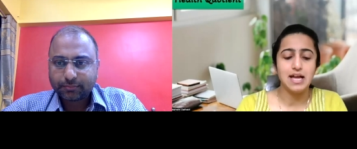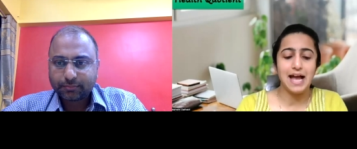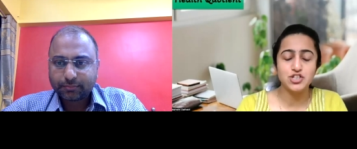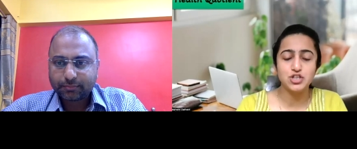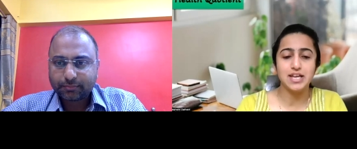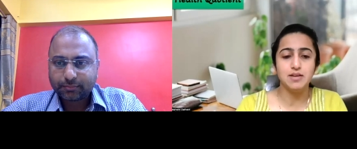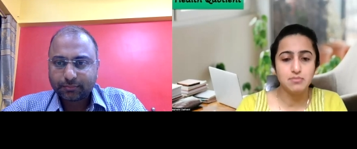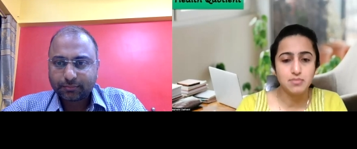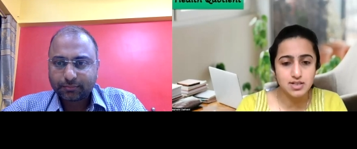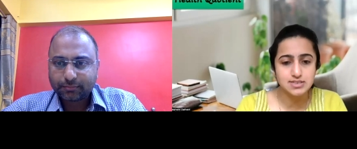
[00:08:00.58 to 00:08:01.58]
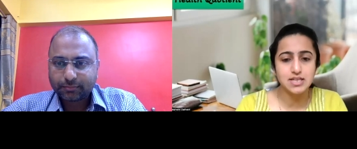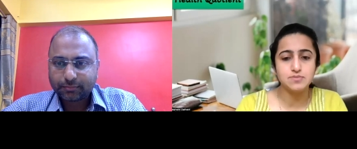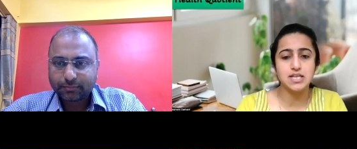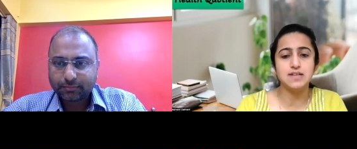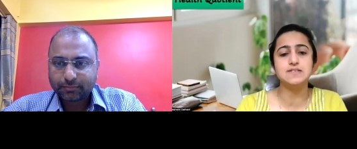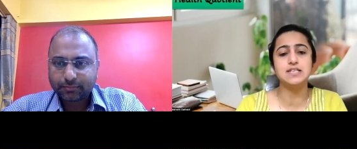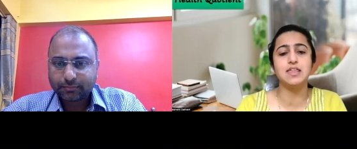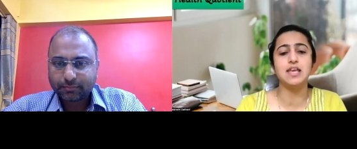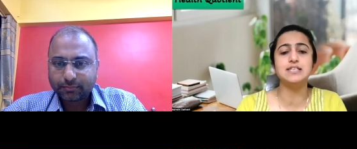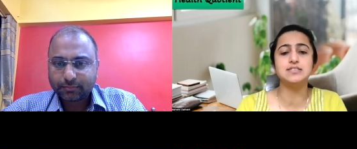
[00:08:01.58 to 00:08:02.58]
Speaker 1: actually immerse themselves in
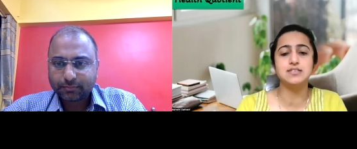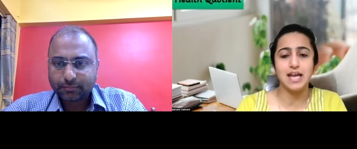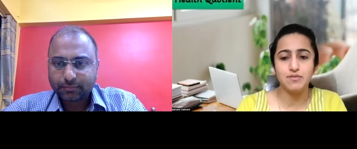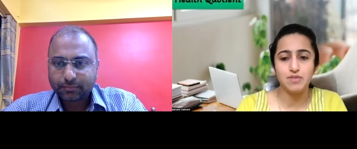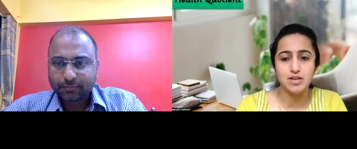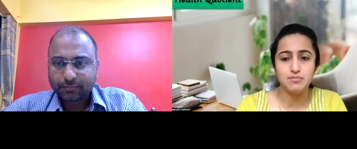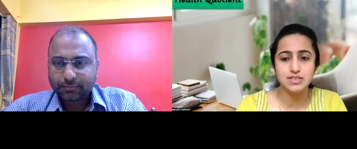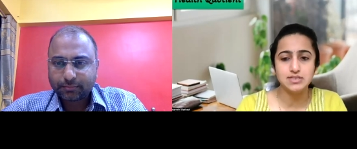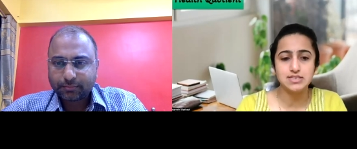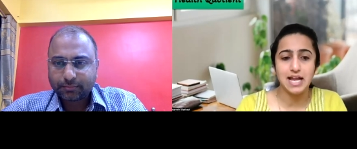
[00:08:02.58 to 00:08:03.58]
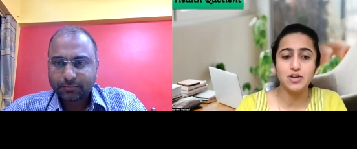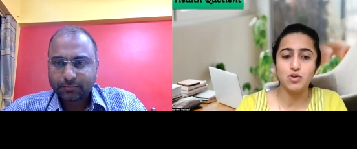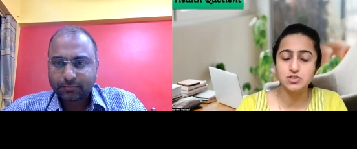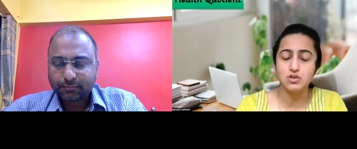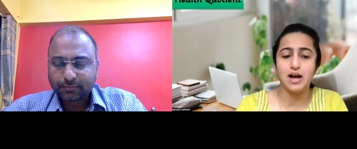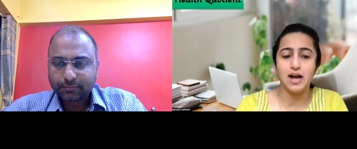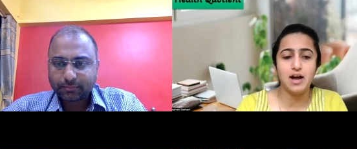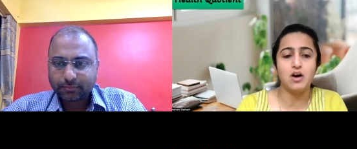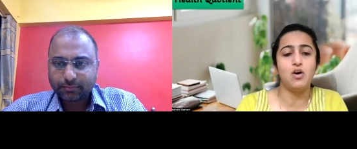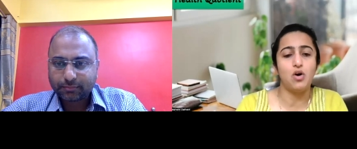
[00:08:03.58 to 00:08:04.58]
these environments and also
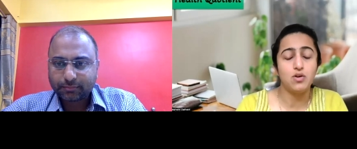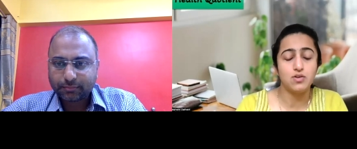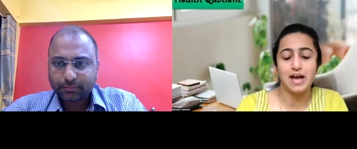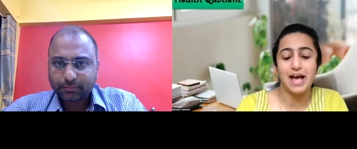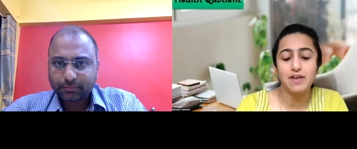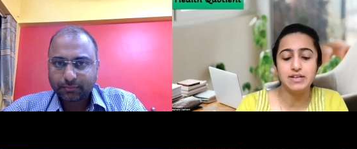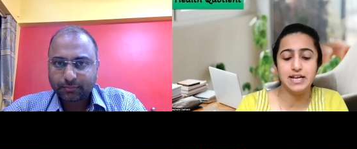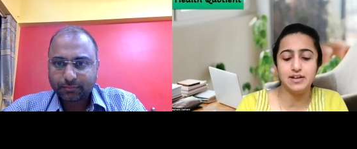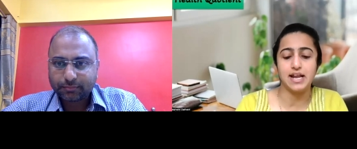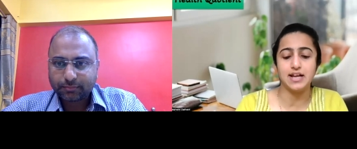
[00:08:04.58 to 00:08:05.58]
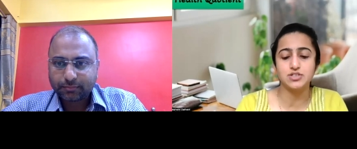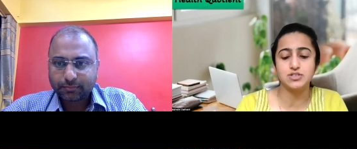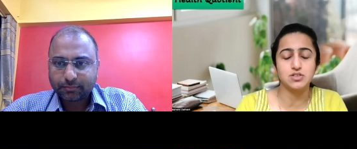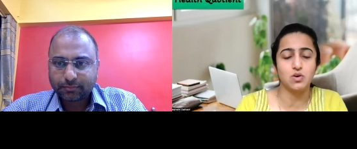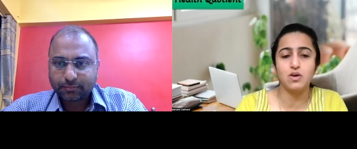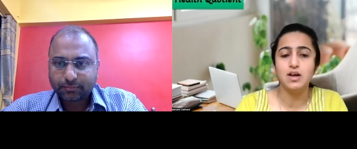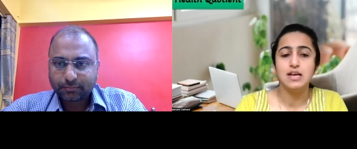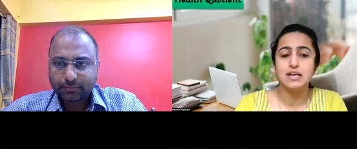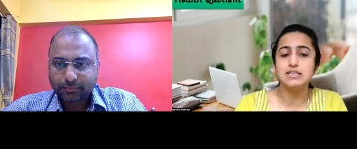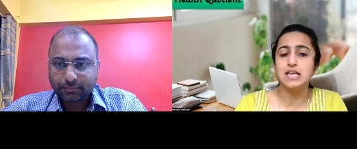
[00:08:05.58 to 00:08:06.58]
have an interaction. So
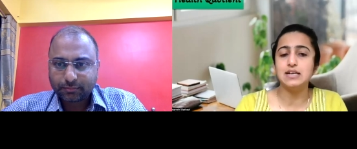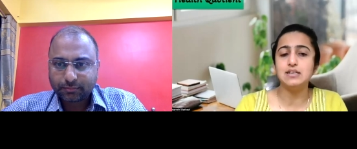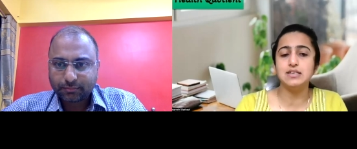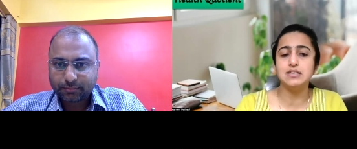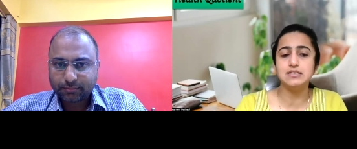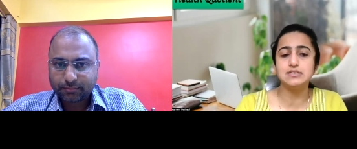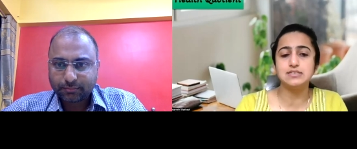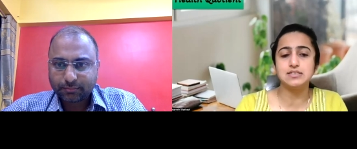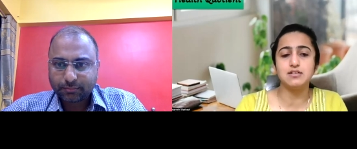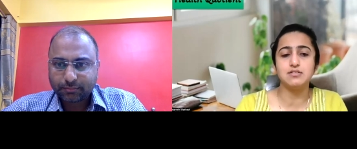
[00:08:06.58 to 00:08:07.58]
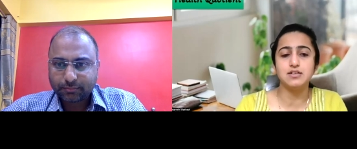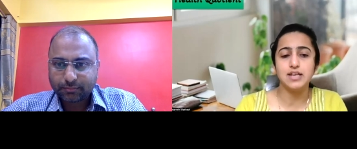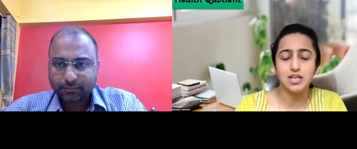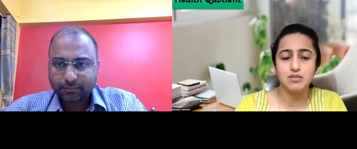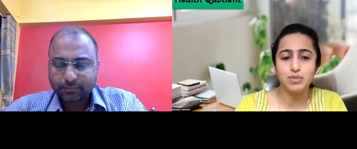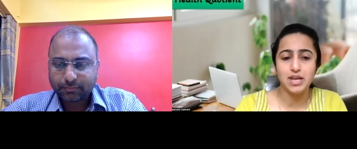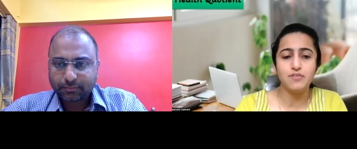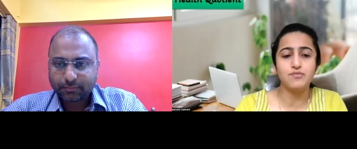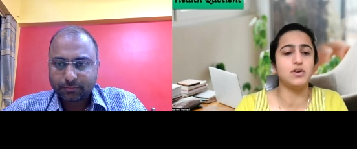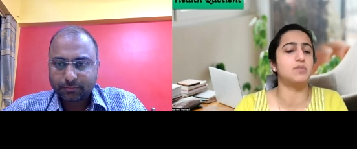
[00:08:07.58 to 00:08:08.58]
that is in
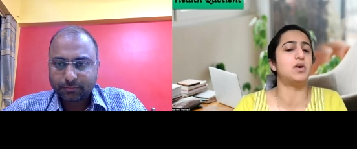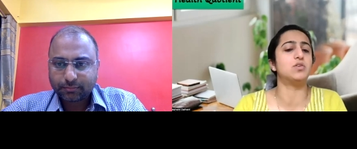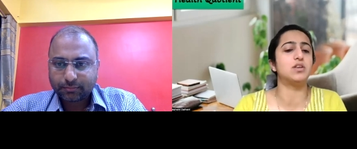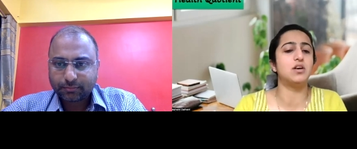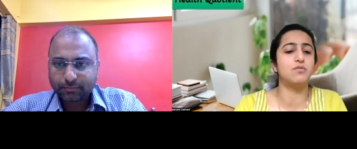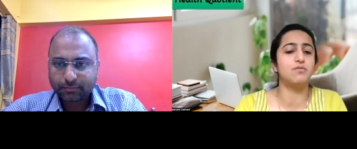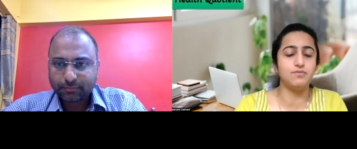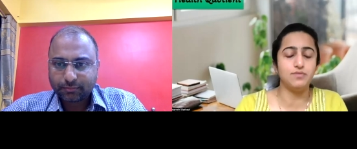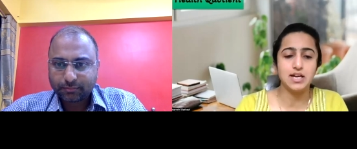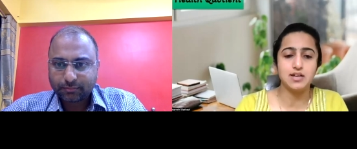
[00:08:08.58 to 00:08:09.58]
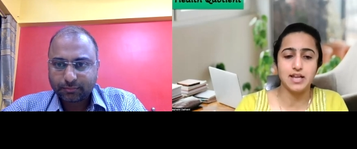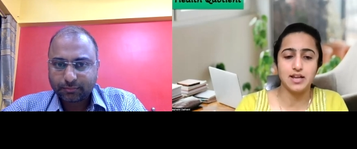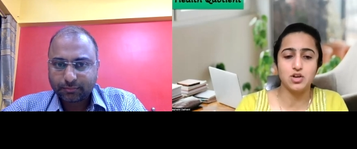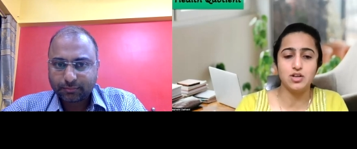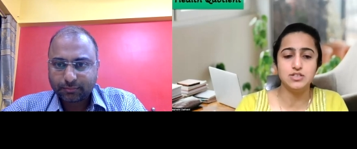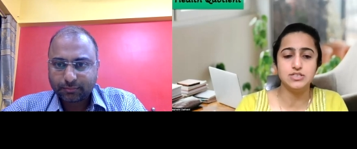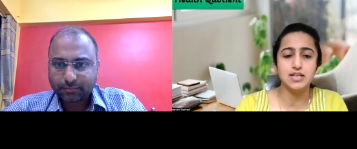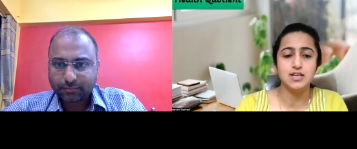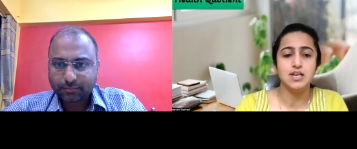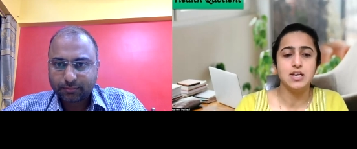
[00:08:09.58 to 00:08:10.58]
brief about VR
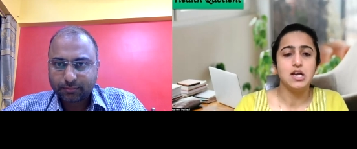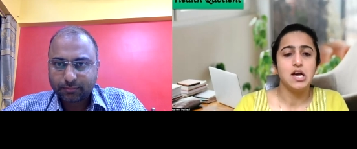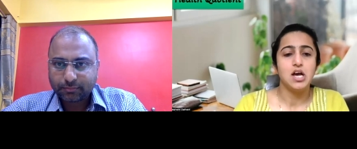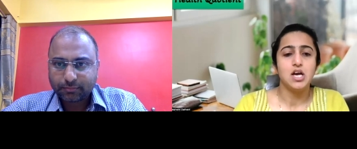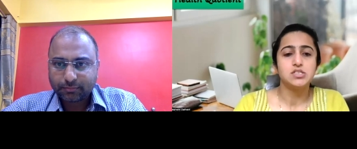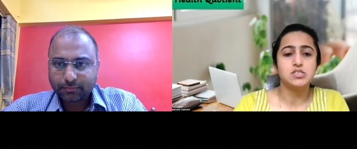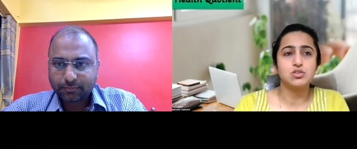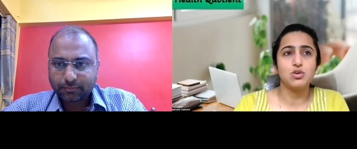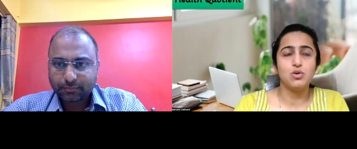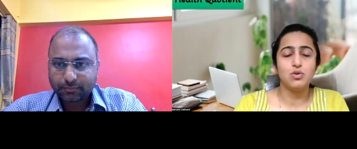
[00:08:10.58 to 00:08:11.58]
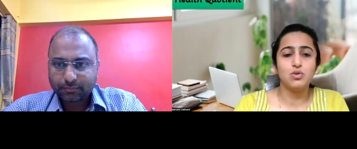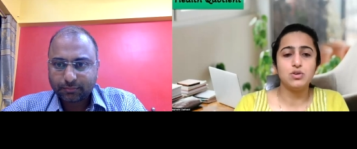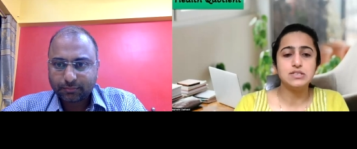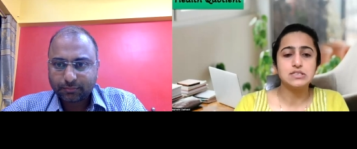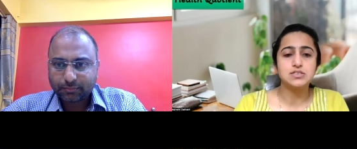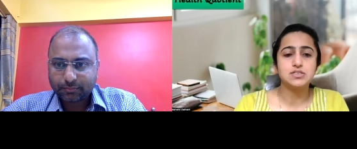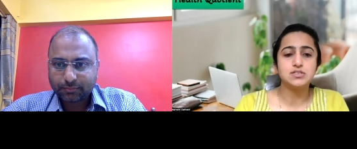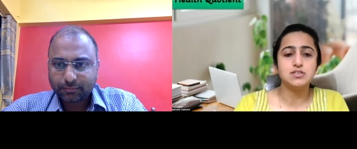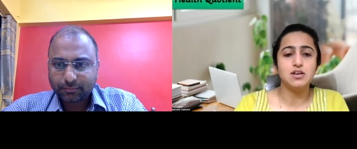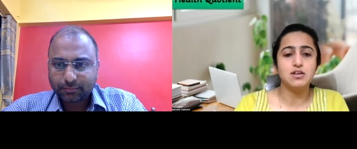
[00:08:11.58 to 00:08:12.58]
technology. So,
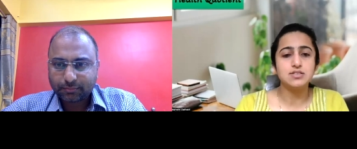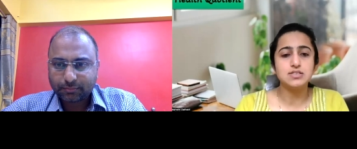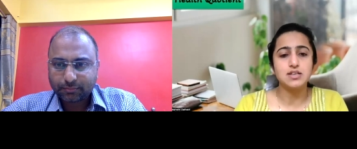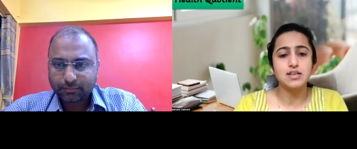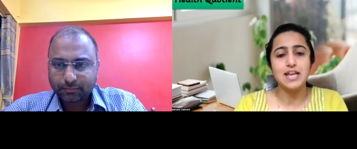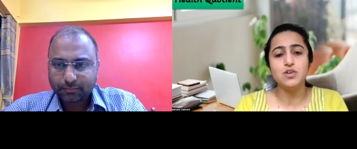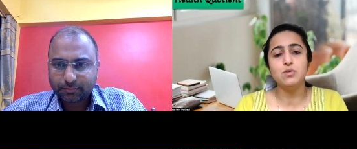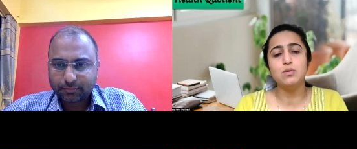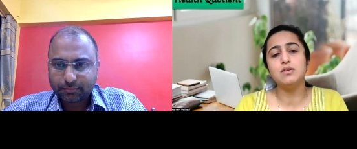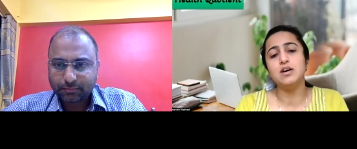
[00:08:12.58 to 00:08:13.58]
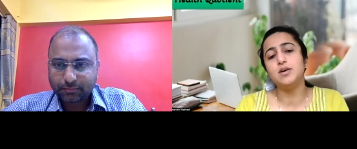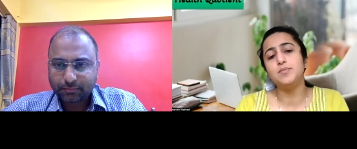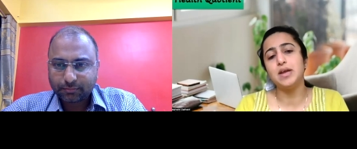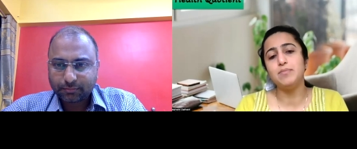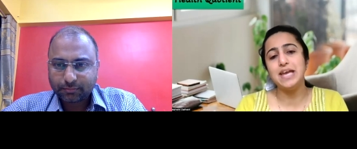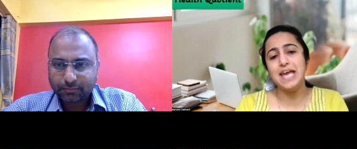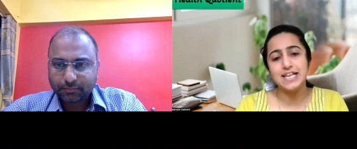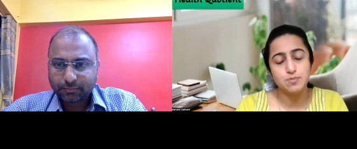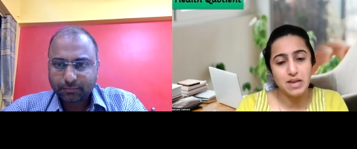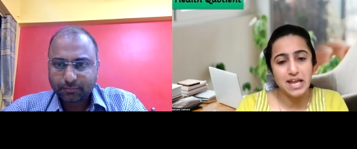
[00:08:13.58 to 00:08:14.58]
sir, can you maybe
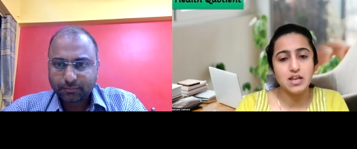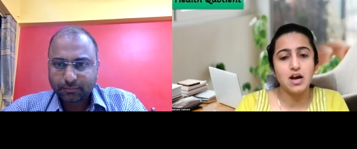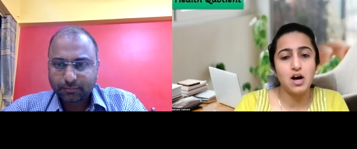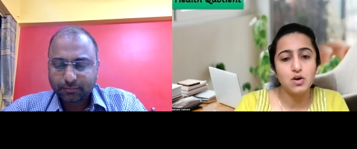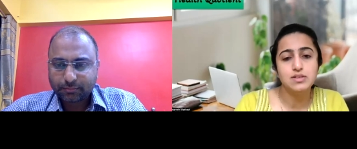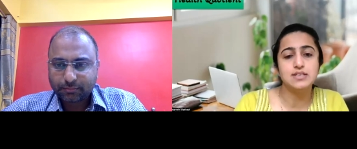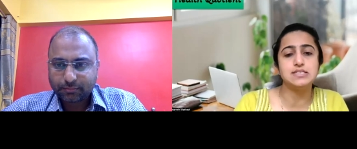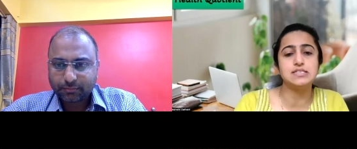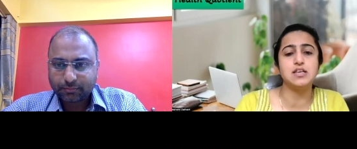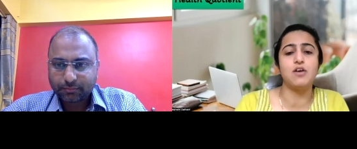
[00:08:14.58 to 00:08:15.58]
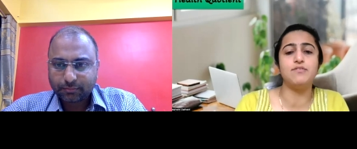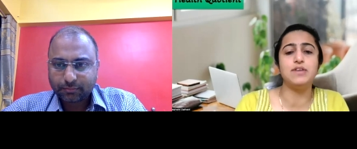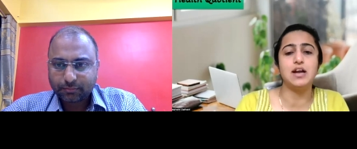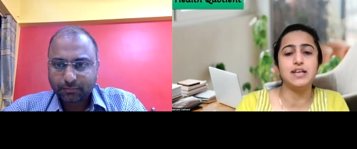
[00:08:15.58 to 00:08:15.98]
explain how this VR